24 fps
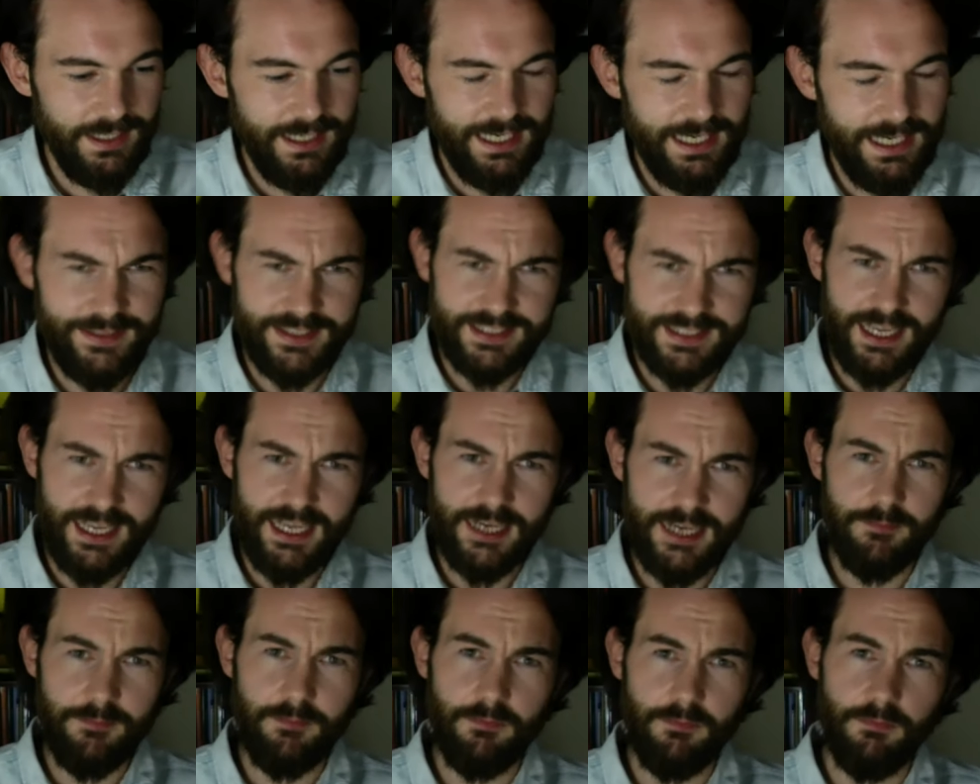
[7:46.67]
the
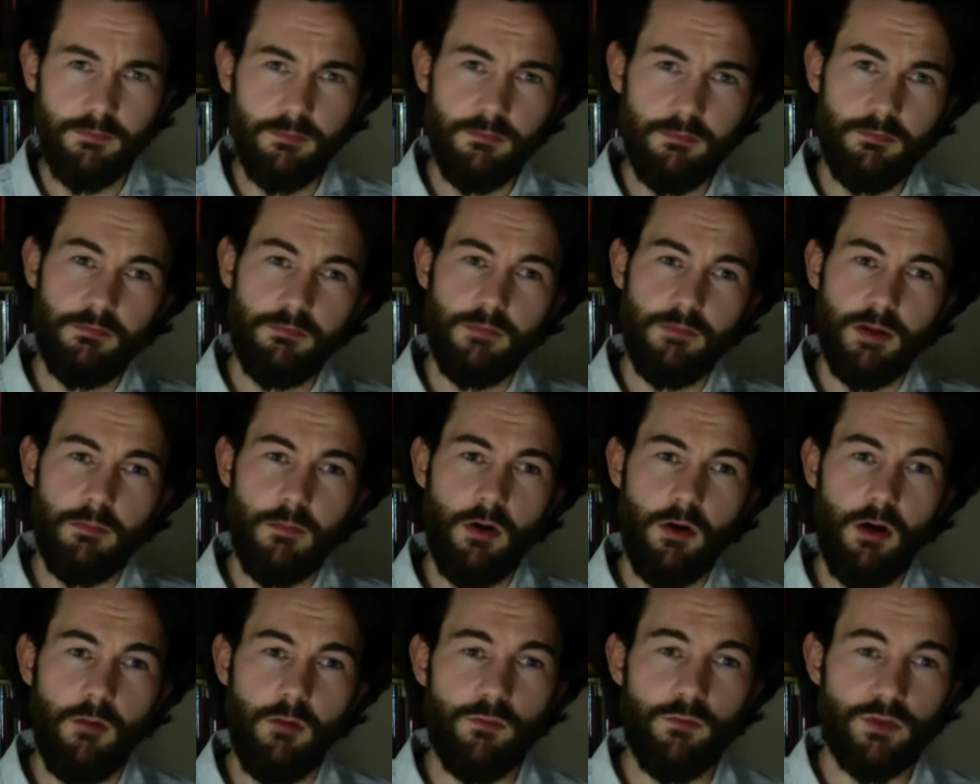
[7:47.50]
time, my
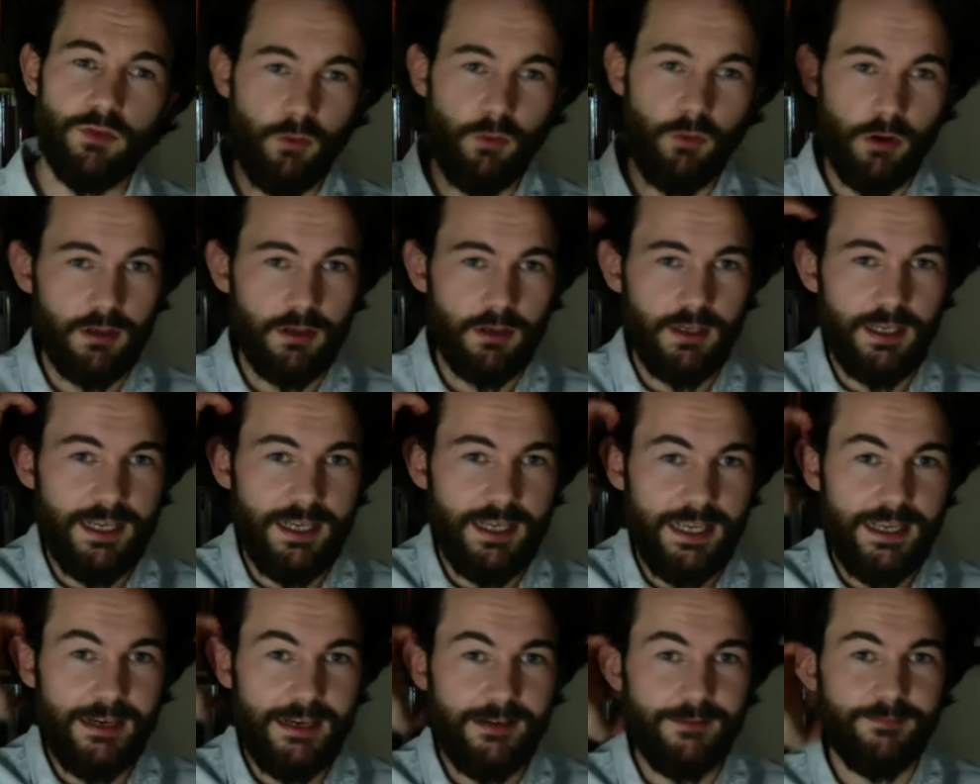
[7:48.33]
mom was working
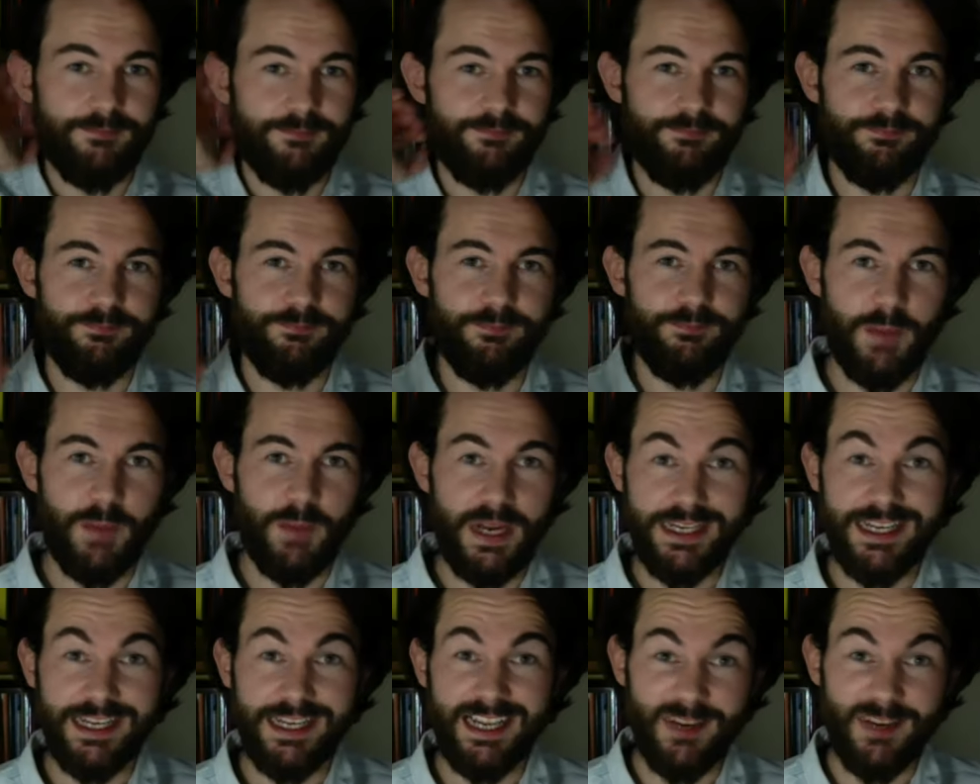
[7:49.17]
in
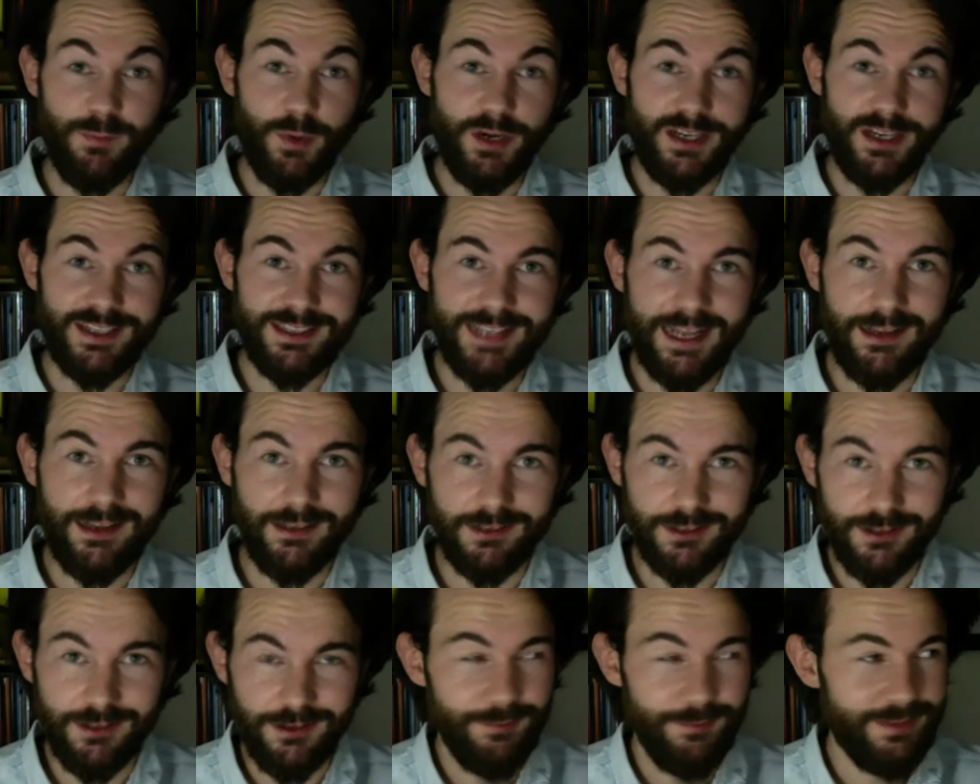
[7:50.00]
BT, British
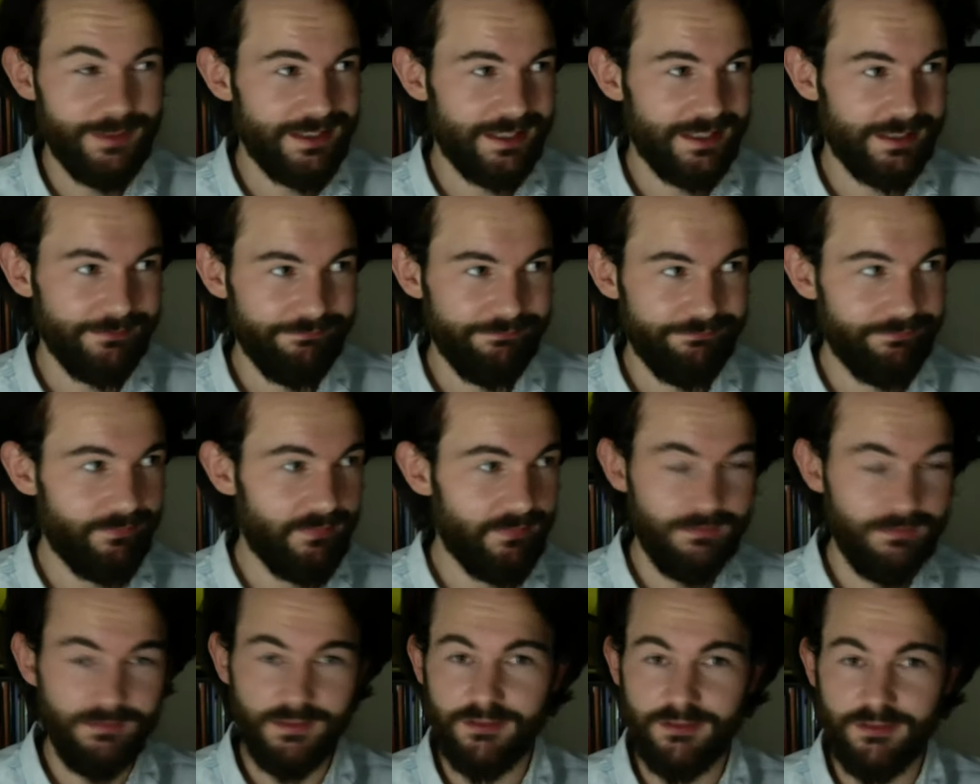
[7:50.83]
Telecom. It's like
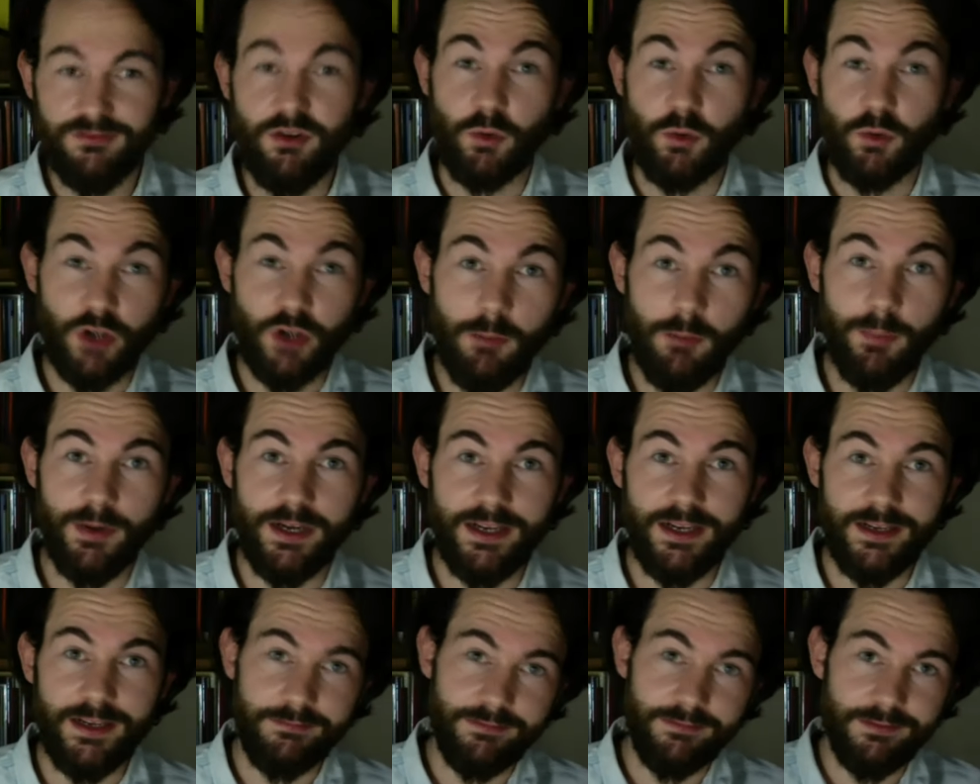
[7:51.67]
a phone
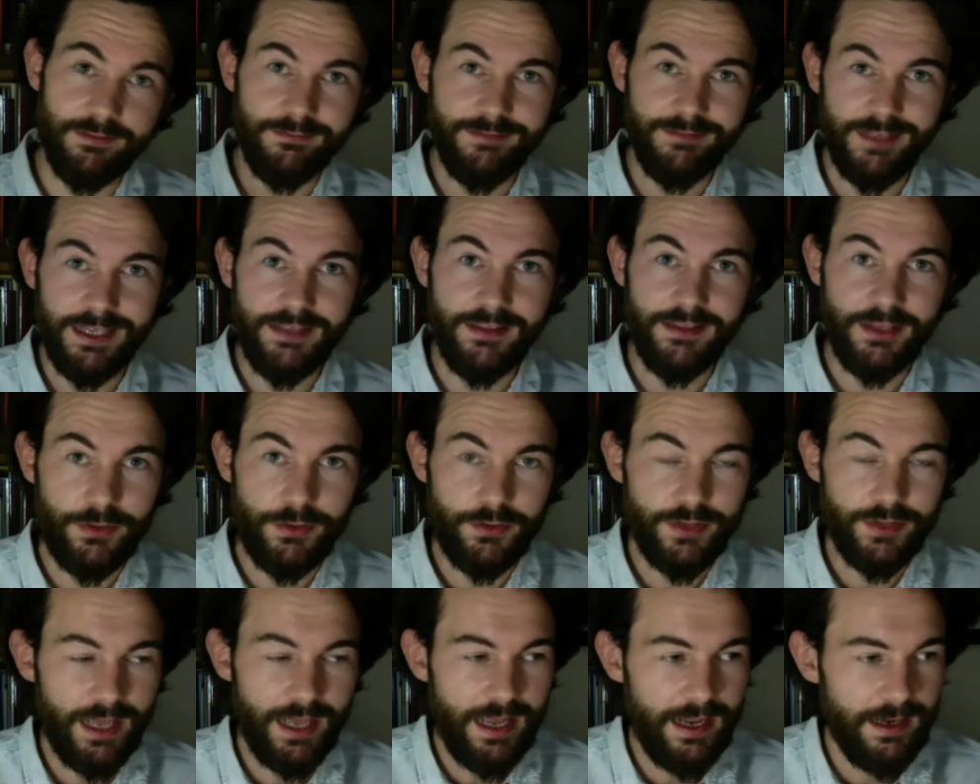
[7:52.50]
company in
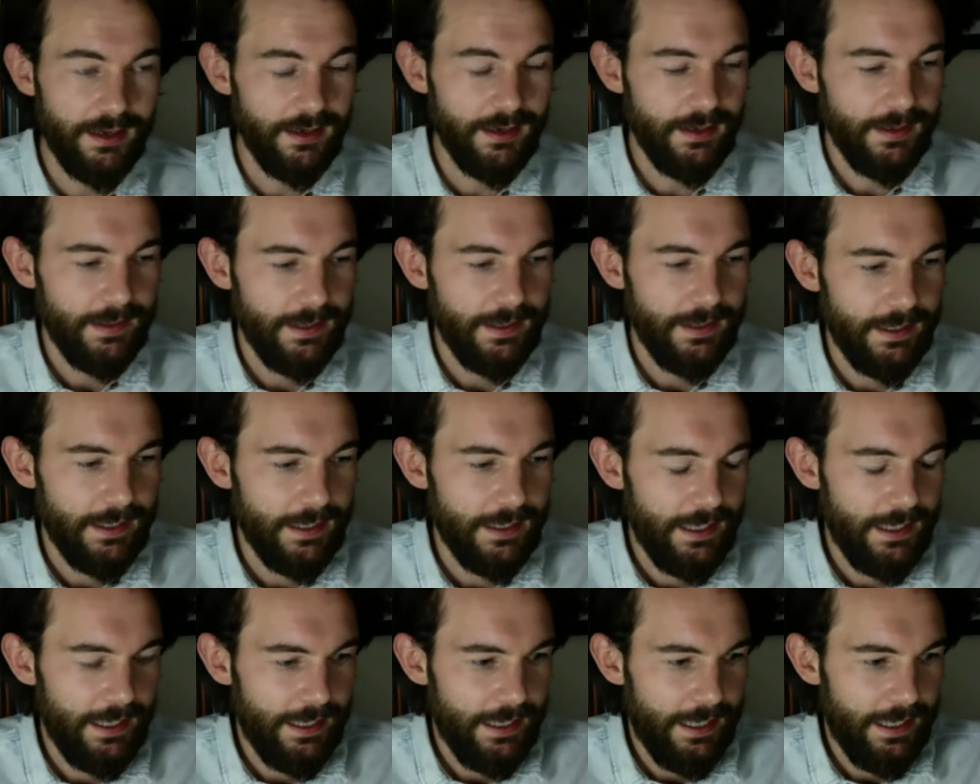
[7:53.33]
the UK
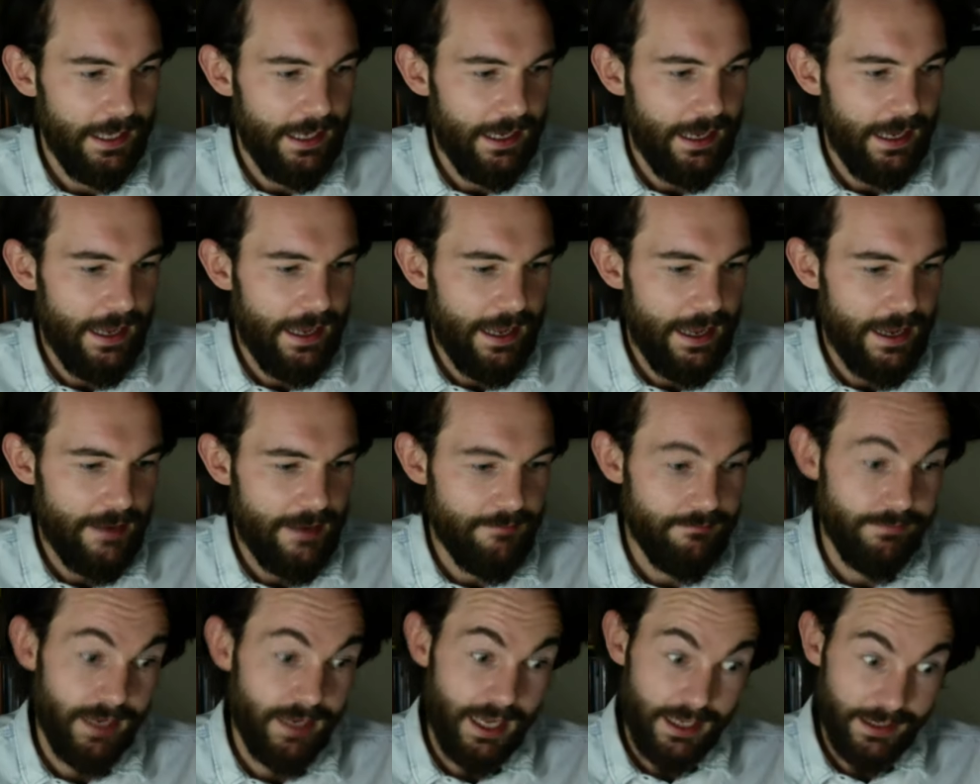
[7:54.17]

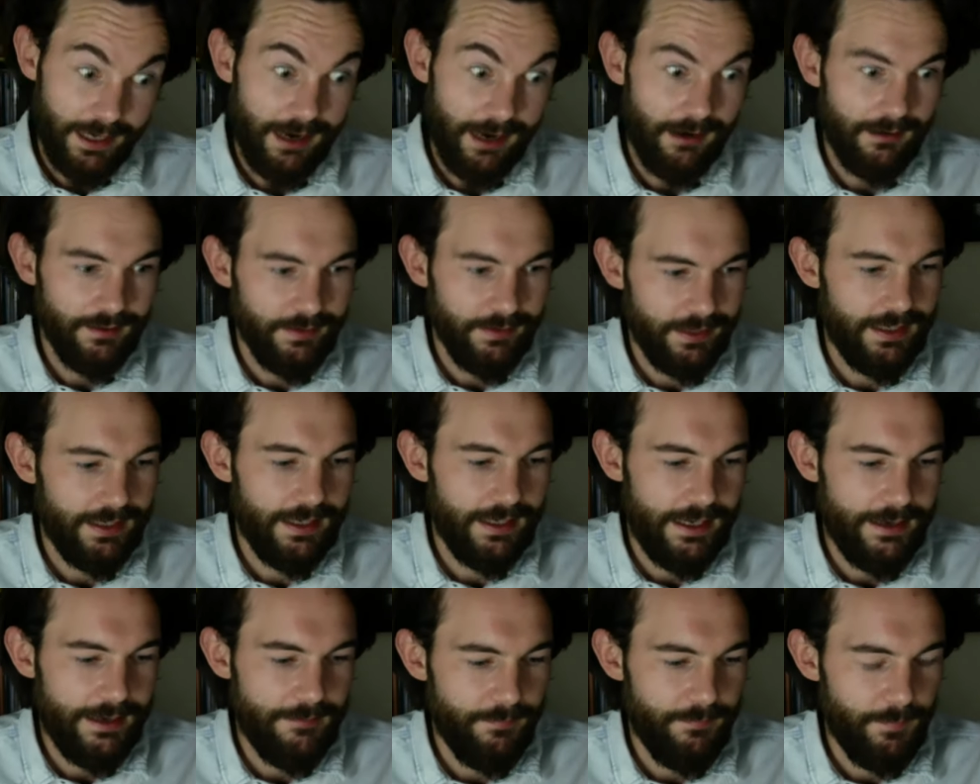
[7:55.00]
and
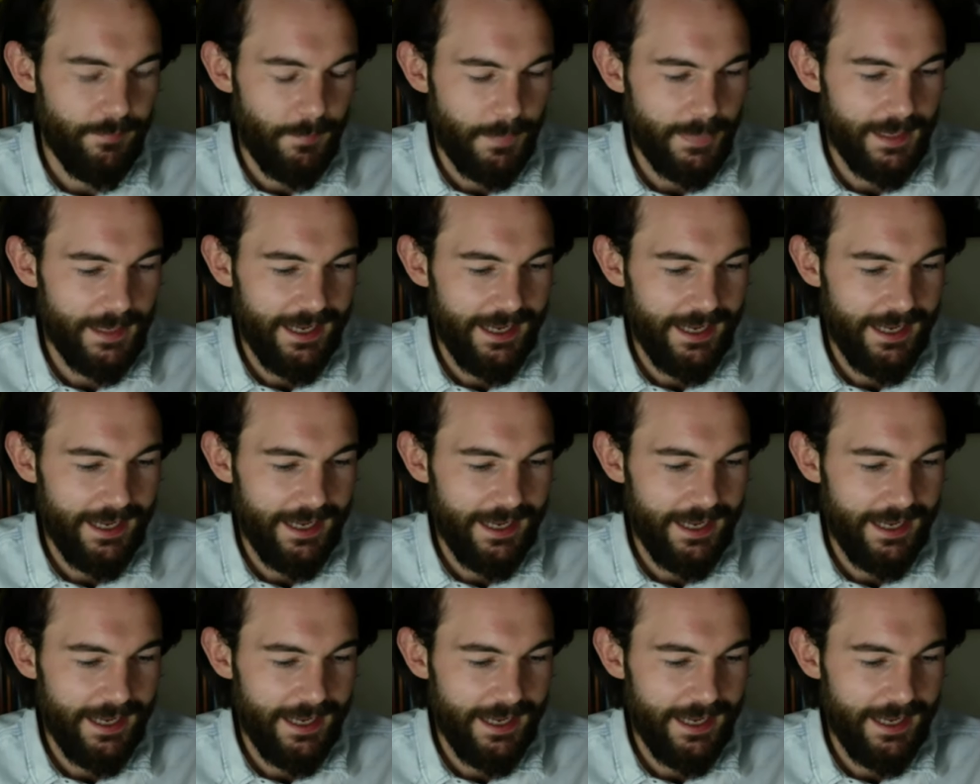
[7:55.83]
Ireland.